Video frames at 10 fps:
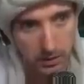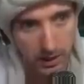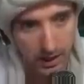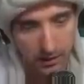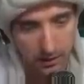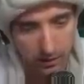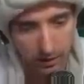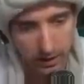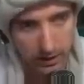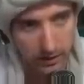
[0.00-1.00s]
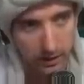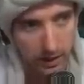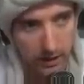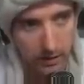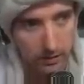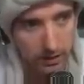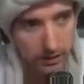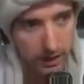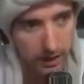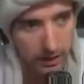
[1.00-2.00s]
I don't know if I can kill her. I don't have
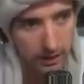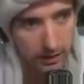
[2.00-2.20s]
Ignite.